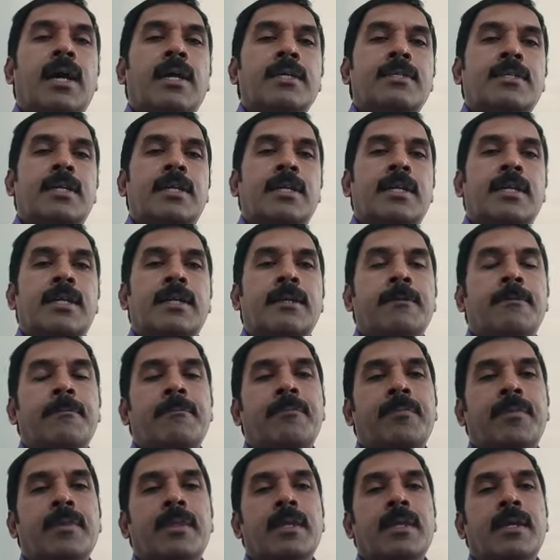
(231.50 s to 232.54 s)
as
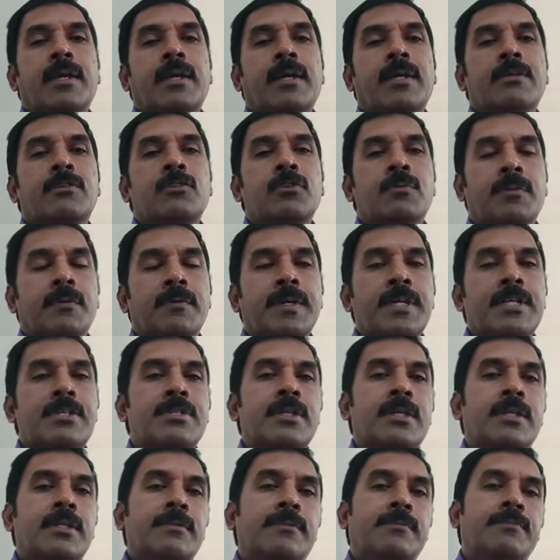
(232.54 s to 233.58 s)
a
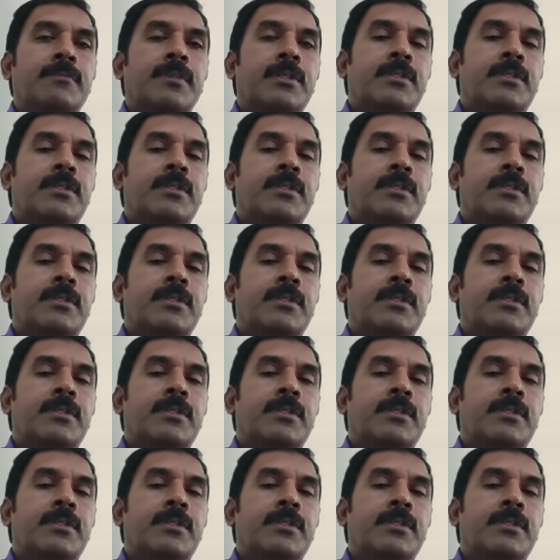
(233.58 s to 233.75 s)
supervisor,